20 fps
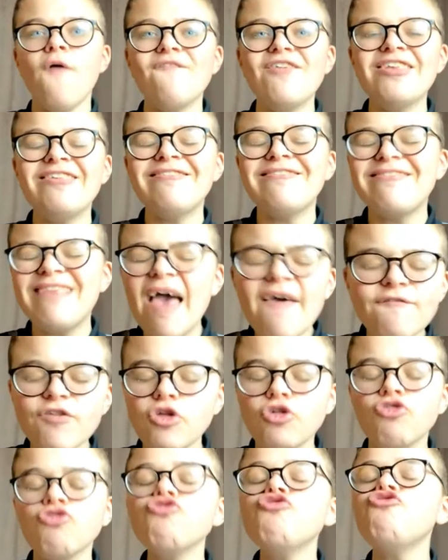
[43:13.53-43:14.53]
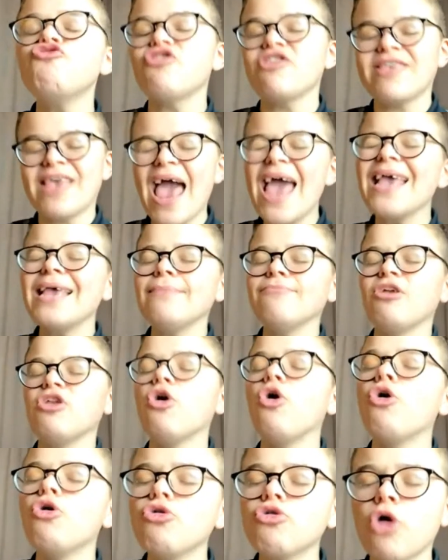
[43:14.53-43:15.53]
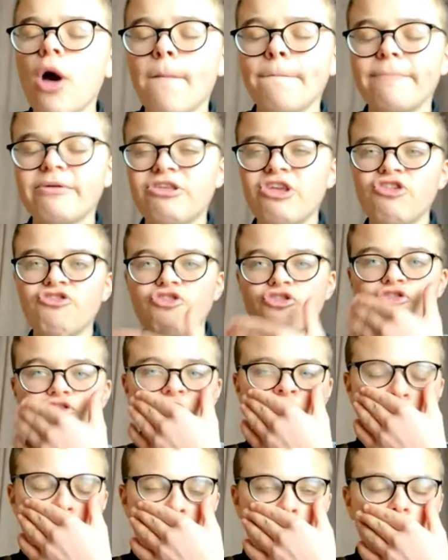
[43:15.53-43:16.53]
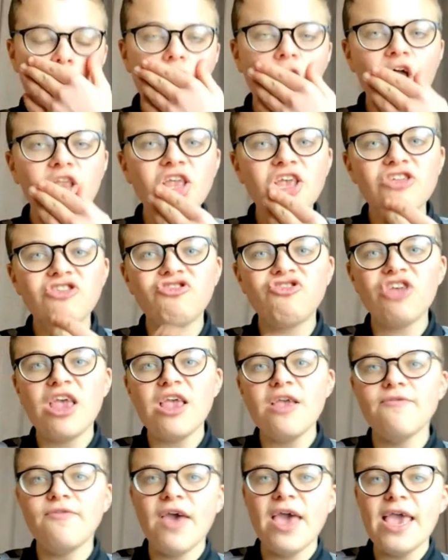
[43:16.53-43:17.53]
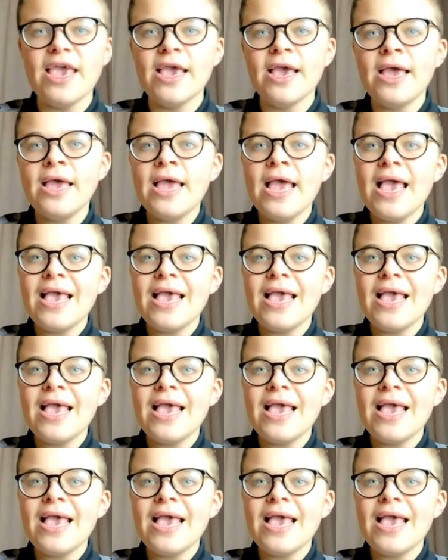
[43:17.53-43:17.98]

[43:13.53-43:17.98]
Over 700 games in all competitions on his CV.